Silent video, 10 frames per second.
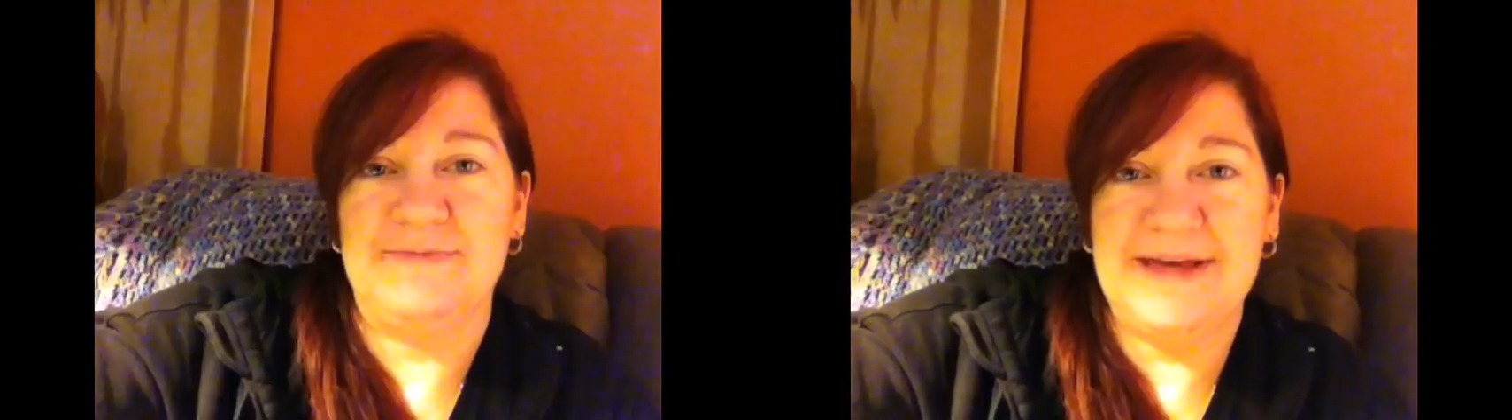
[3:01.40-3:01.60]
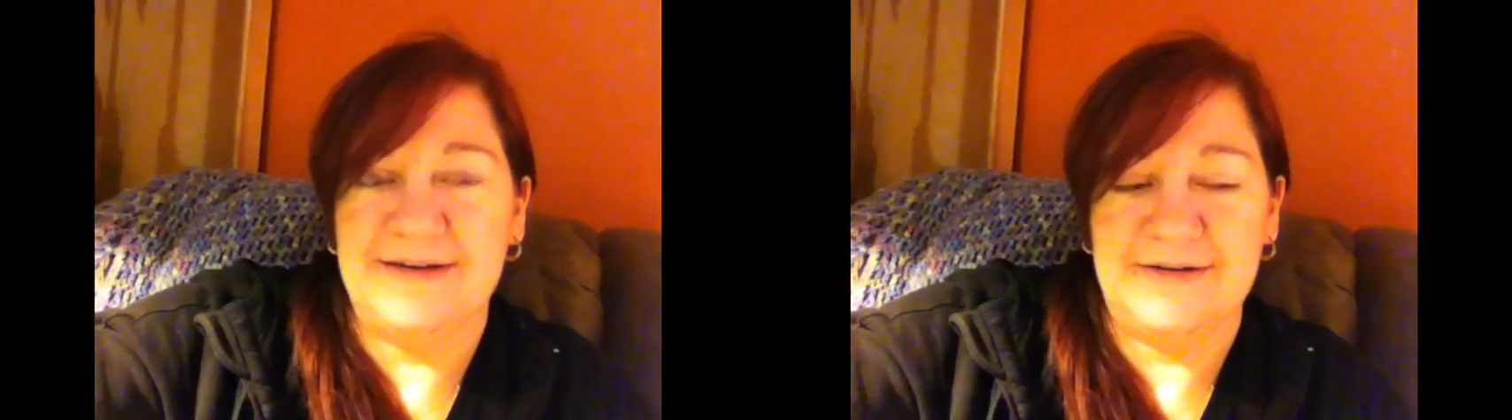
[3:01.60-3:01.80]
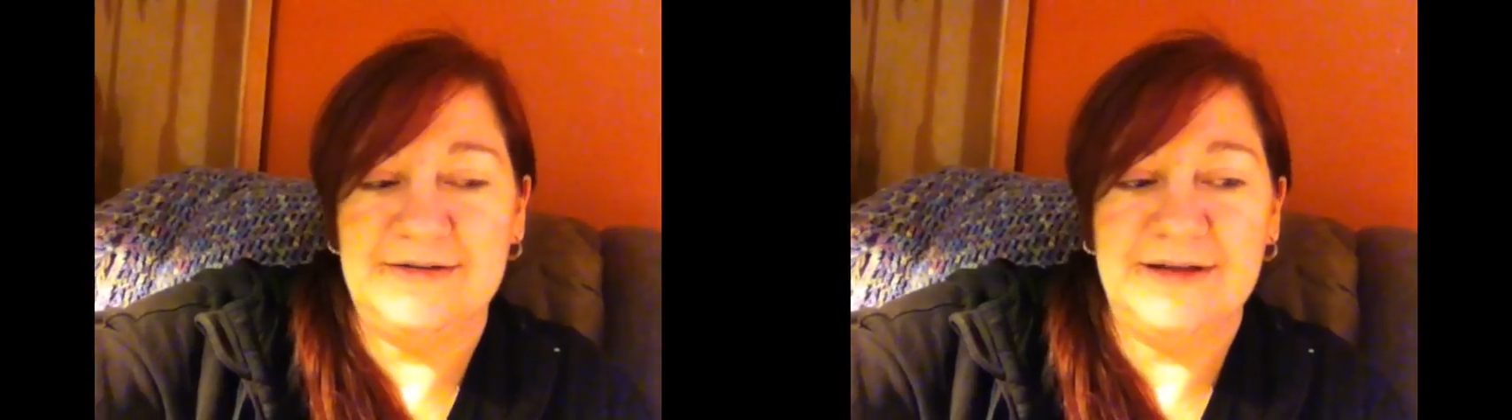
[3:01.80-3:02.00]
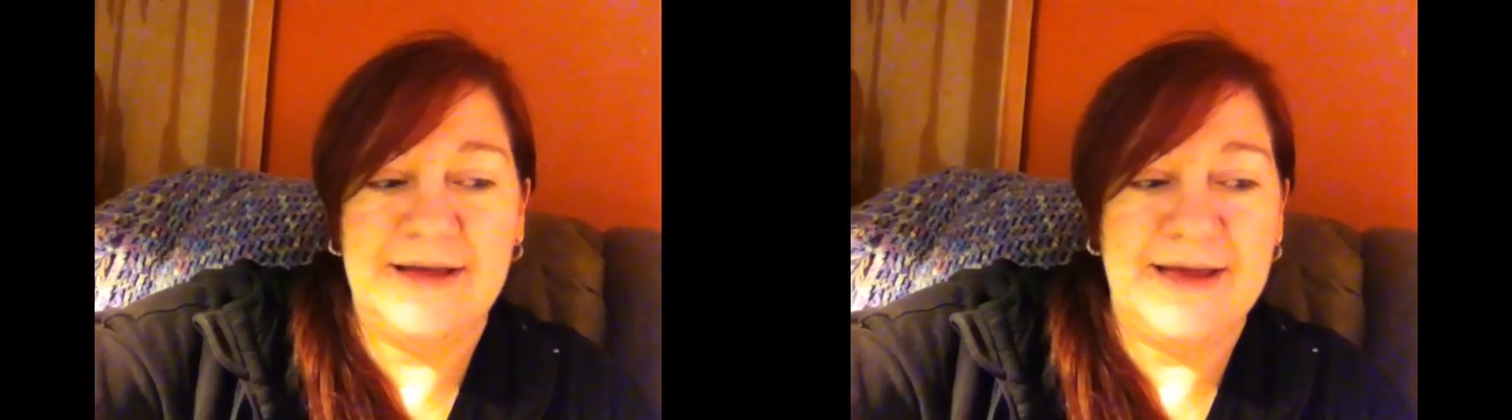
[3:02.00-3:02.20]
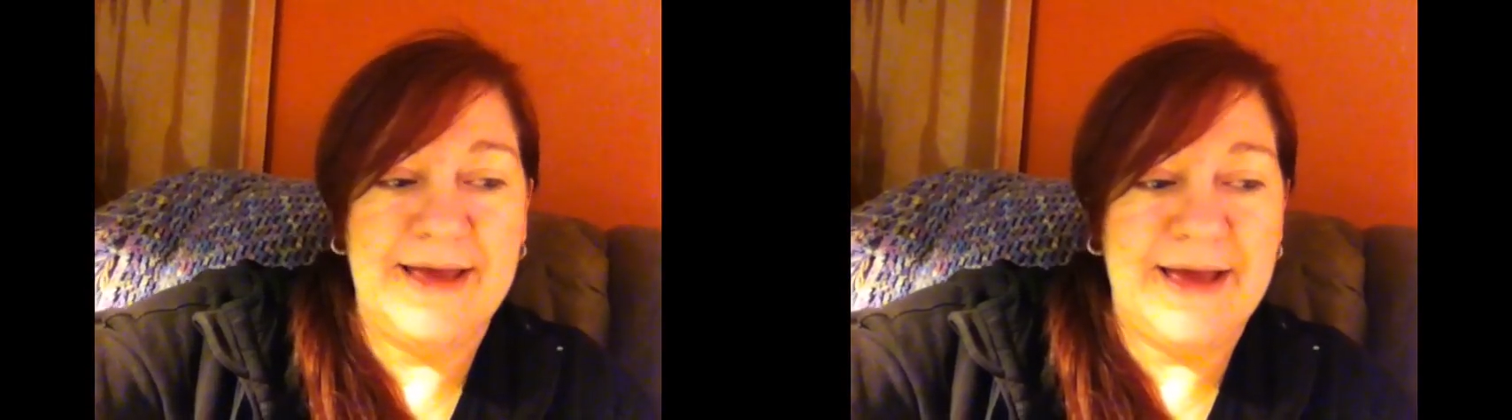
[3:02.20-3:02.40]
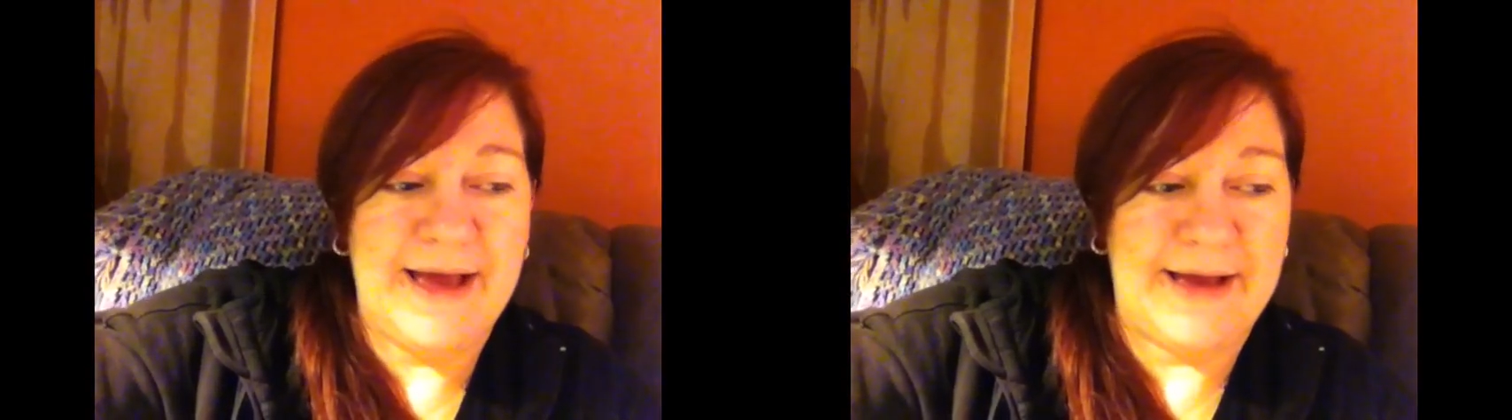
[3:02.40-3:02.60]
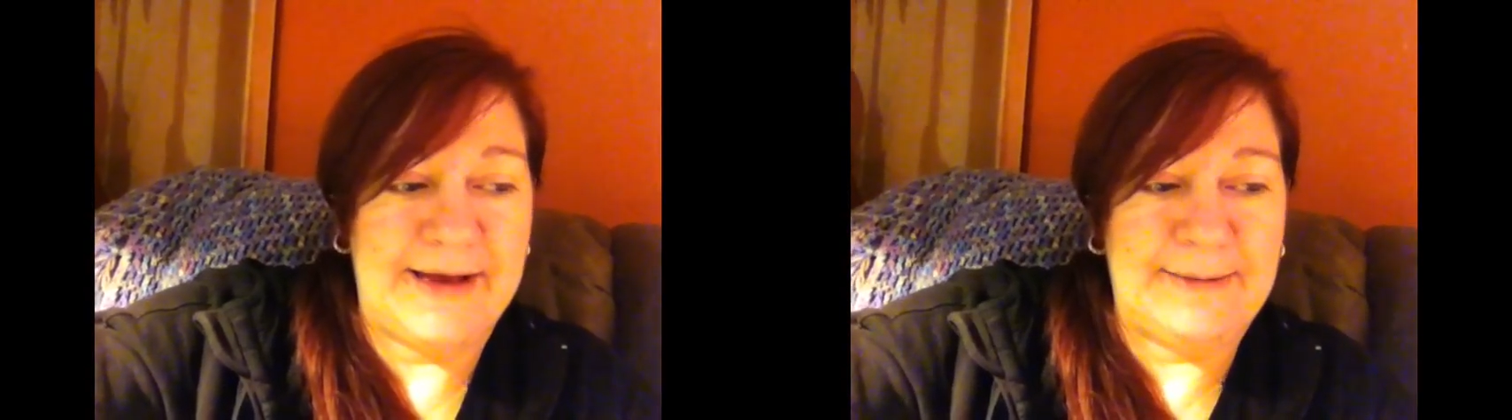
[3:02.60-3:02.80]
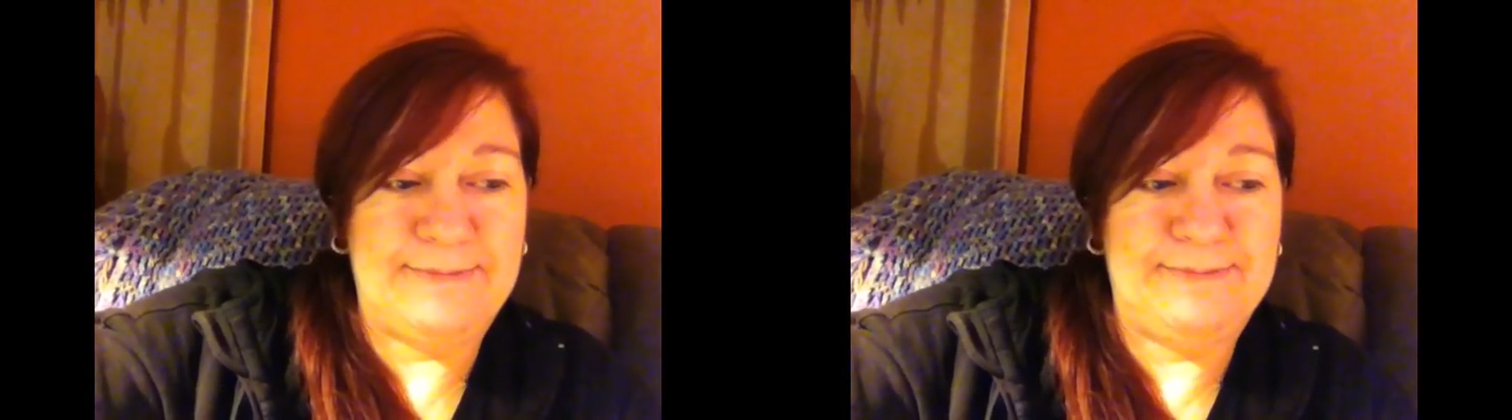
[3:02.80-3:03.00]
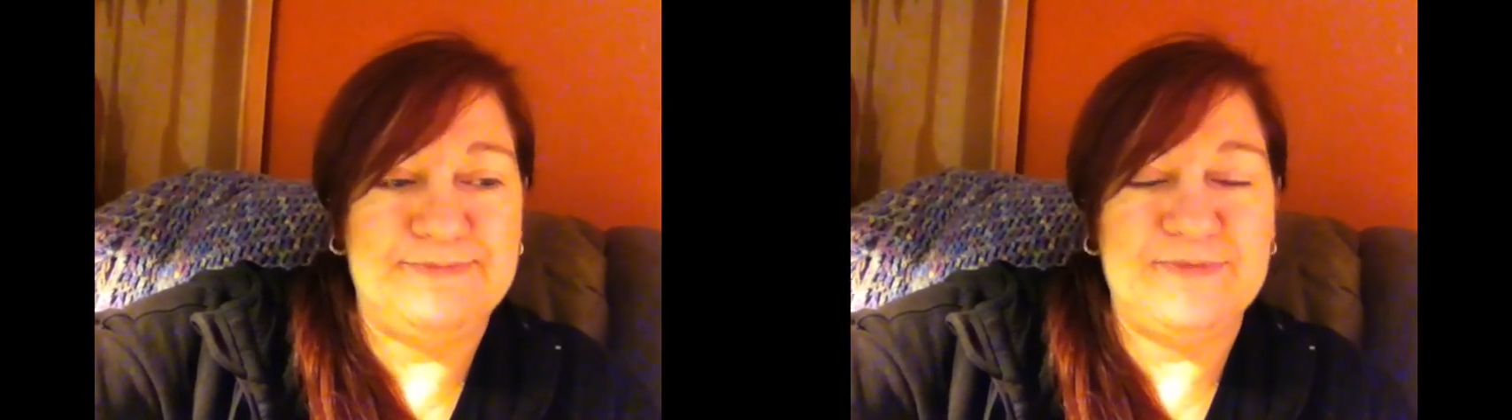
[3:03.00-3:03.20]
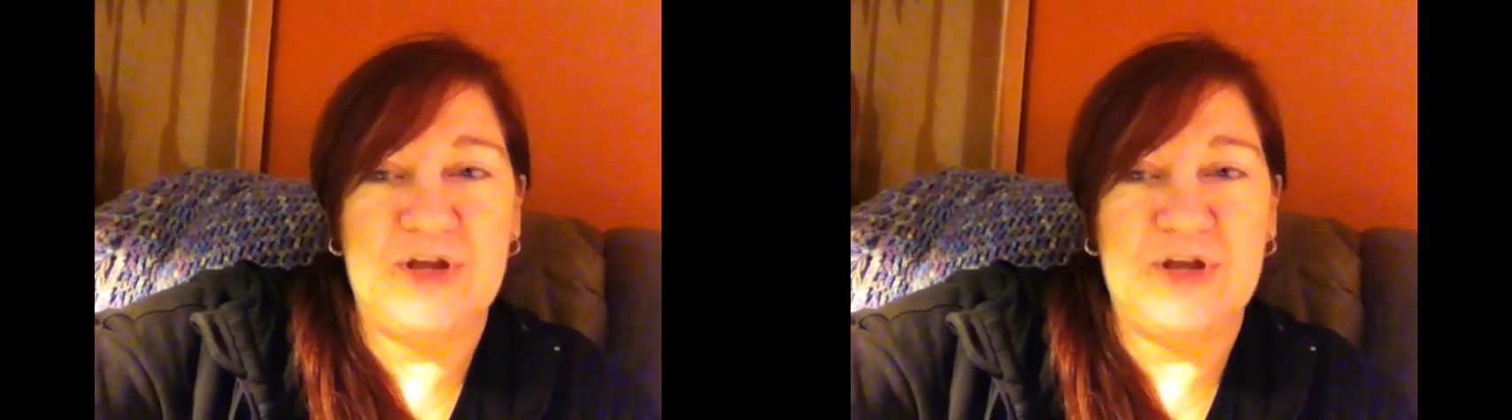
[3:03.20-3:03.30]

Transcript: meal. Um,